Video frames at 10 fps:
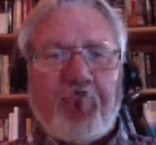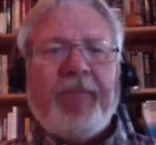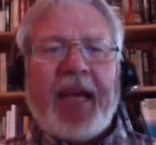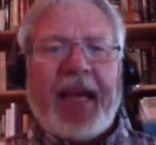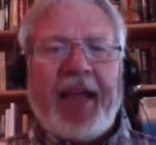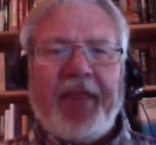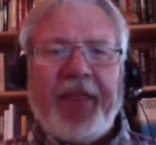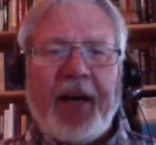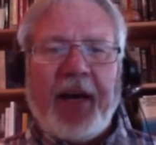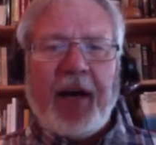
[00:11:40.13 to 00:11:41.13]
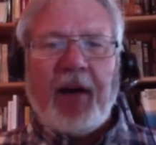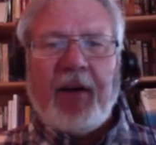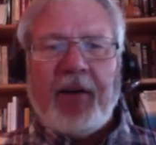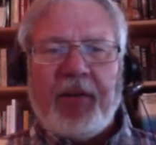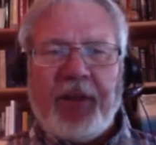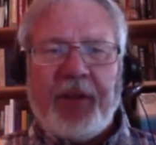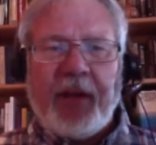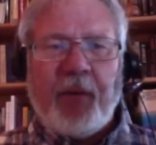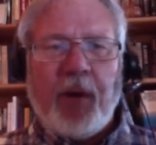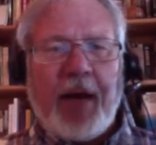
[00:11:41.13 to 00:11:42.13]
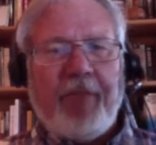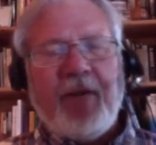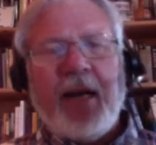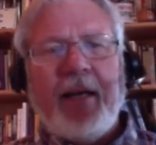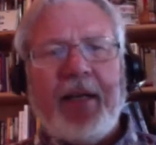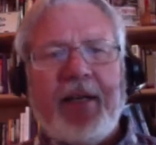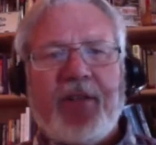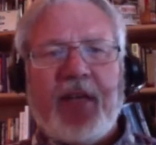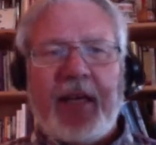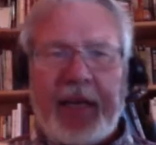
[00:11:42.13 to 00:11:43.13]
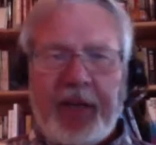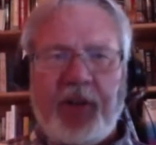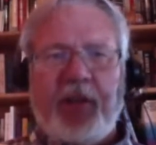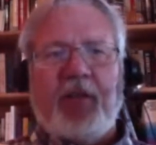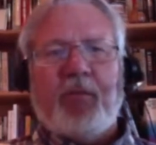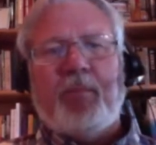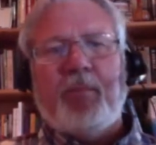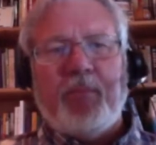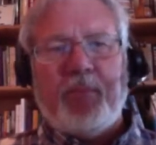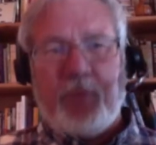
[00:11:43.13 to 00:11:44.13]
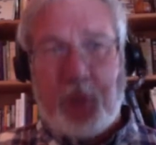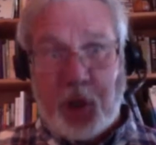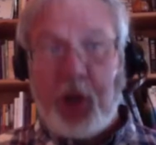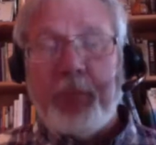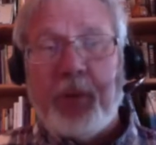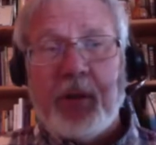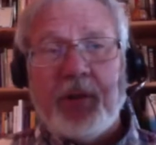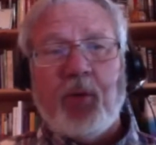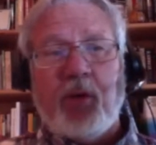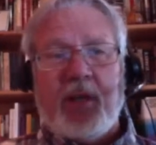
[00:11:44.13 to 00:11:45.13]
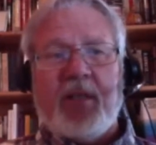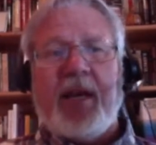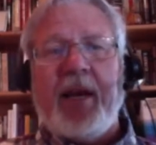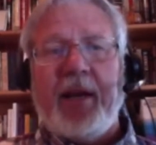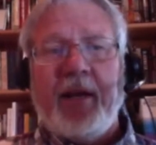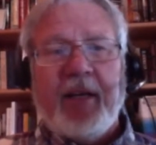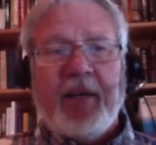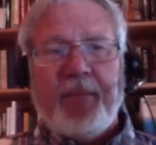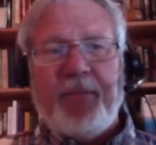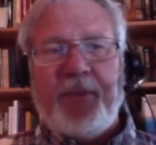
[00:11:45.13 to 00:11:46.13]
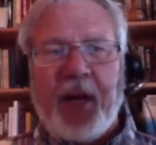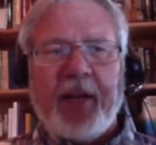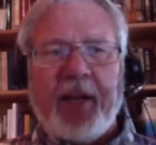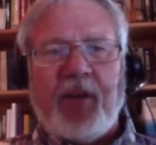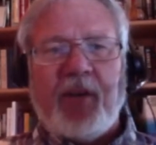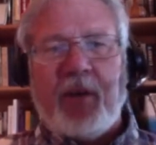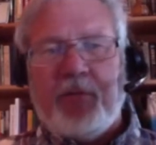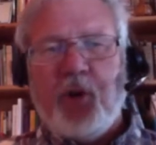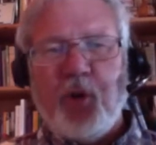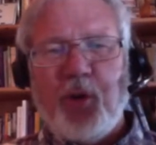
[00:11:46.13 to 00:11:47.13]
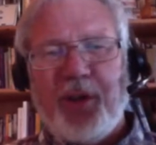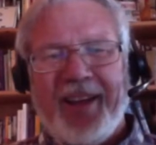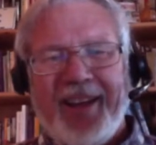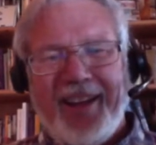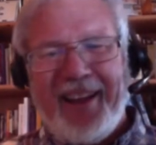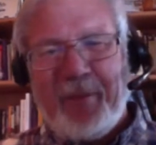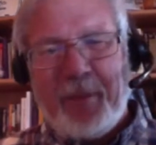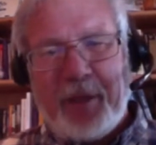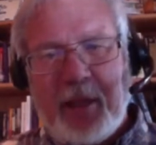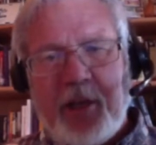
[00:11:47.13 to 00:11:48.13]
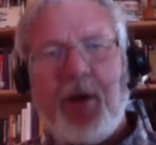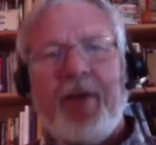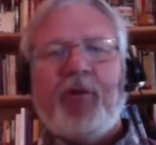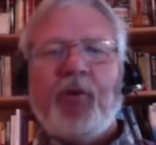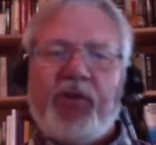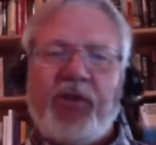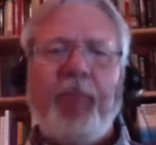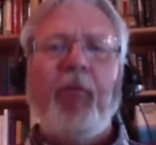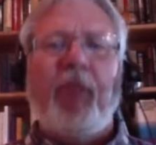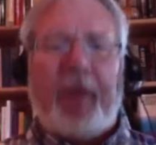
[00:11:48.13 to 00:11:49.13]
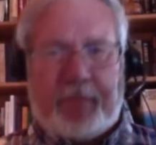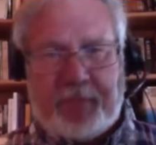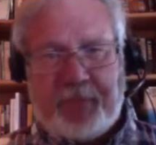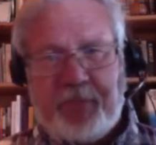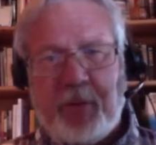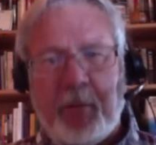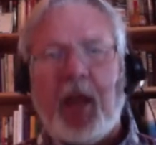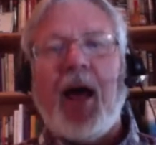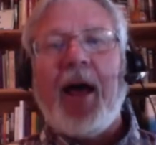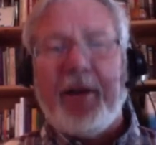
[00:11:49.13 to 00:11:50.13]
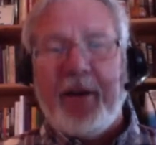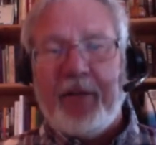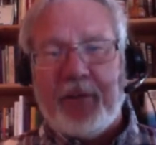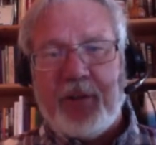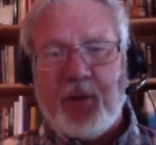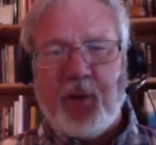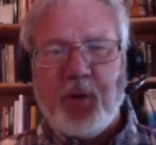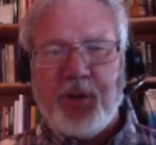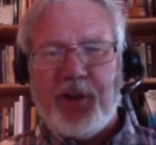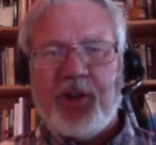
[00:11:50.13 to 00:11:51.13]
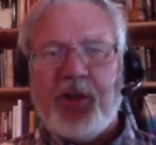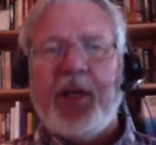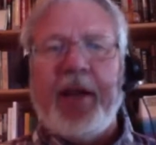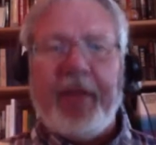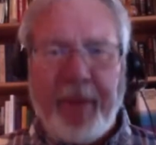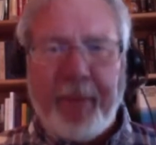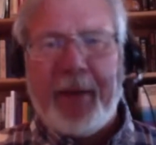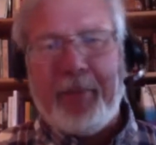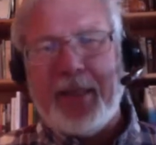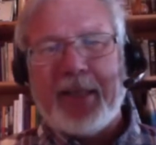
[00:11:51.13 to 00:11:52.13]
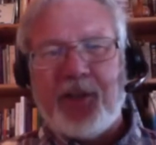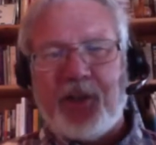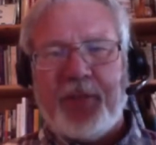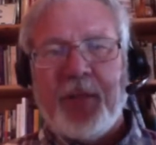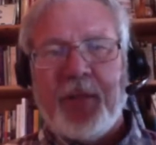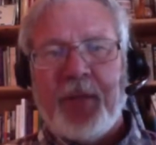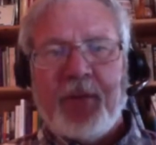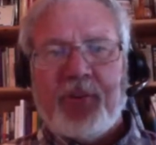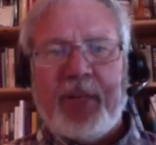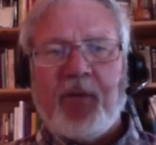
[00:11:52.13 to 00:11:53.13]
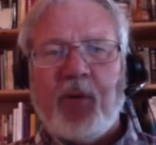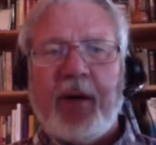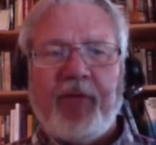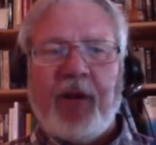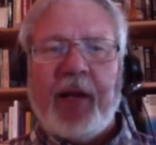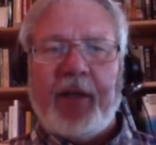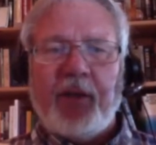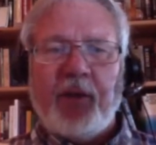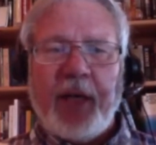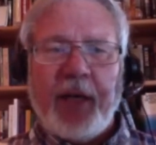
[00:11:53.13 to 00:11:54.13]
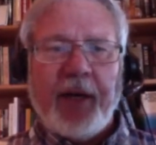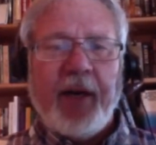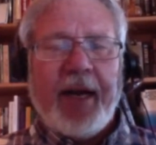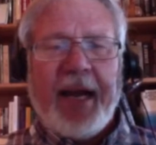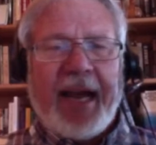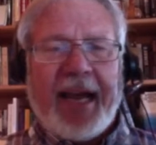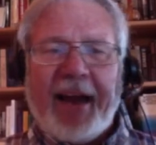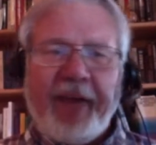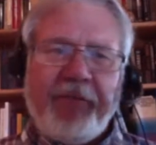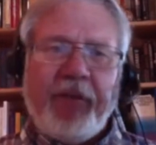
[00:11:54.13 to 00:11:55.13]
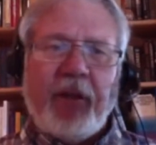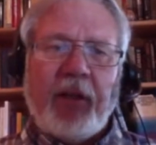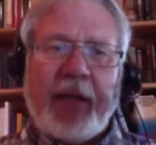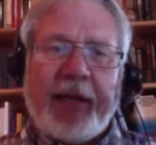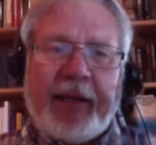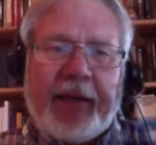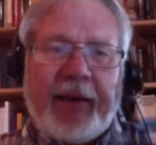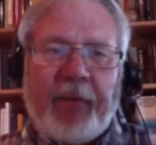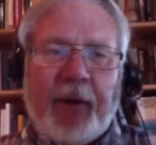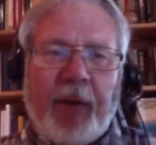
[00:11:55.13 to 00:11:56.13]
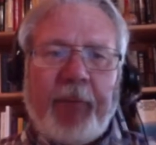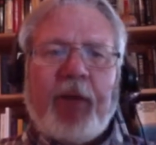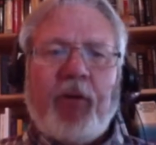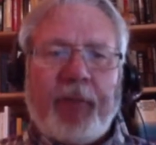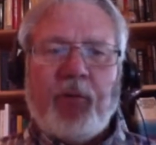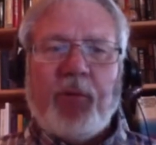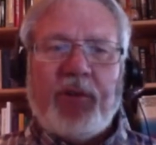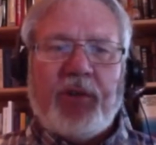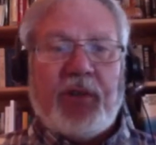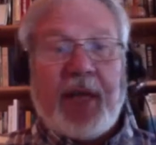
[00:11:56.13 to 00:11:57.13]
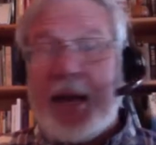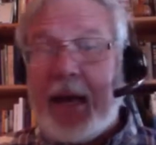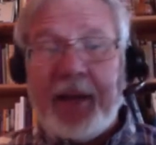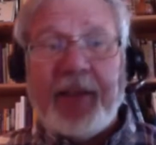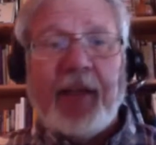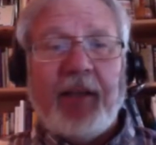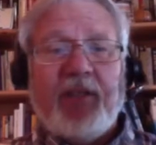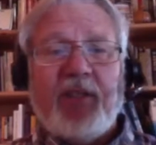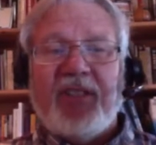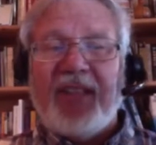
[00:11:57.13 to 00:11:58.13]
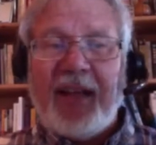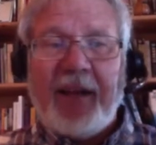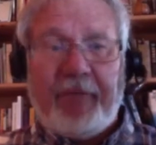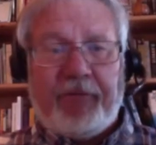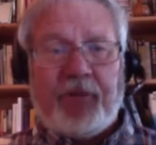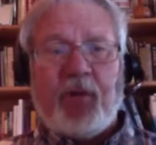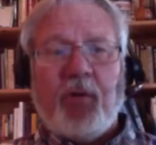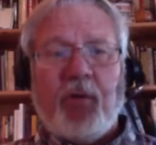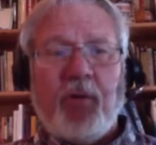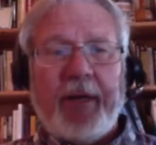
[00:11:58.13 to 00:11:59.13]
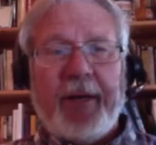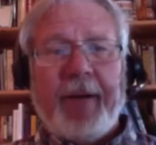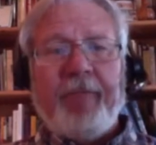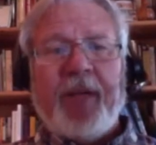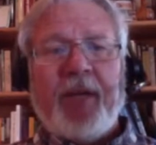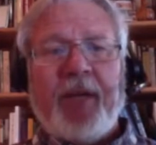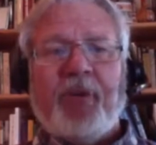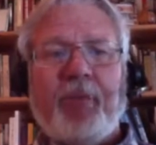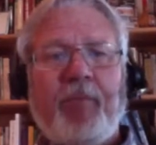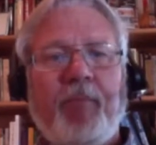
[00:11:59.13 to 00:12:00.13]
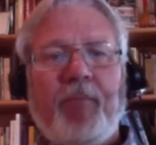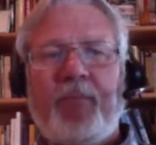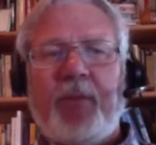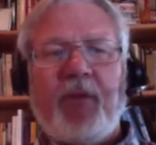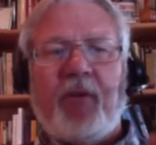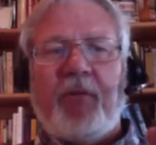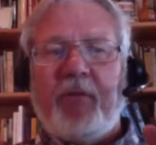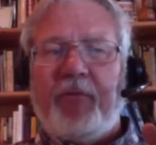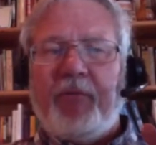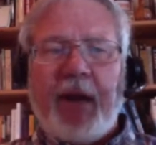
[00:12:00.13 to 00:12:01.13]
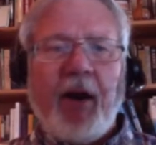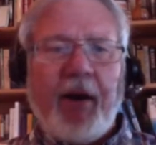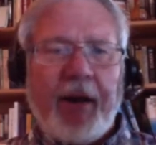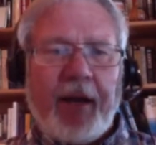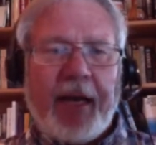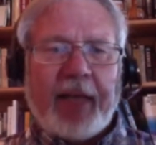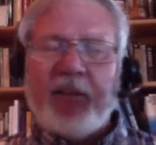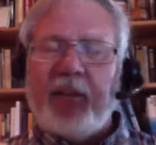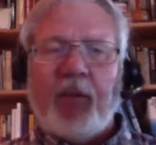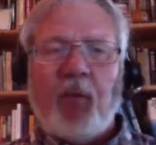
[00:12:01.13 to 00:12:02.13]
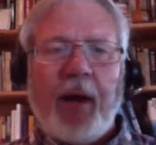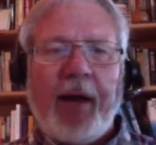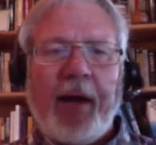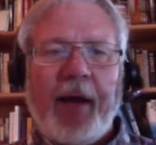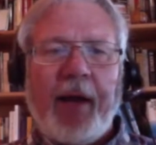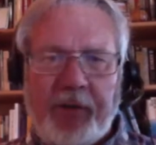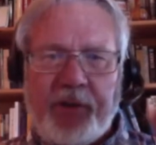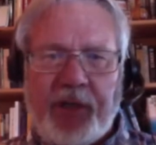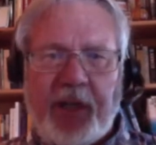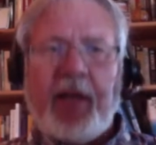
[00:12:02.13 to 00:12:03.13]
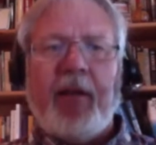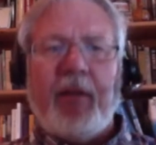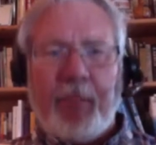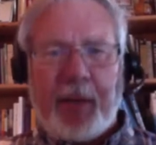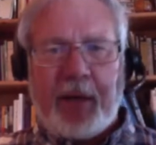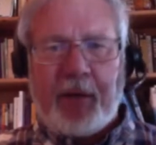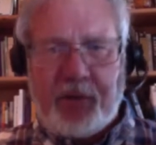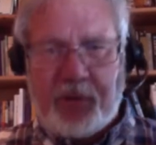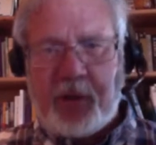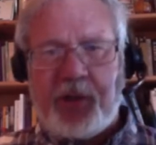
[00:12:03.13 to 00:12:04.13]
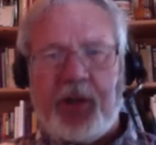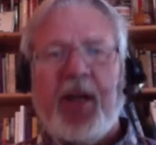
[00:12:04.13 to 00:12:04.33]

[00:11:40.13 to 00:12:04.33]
Right. And uh, what I find is that each of these good books will contain nuggets of truth, but that you have to assemble them from a lot of different sources to get the big picture. Right. So that's what I've tried to do here. And I feel like coming to grips with, say, Allen Dulles' life story is a is a very excellent way of understanding the power structure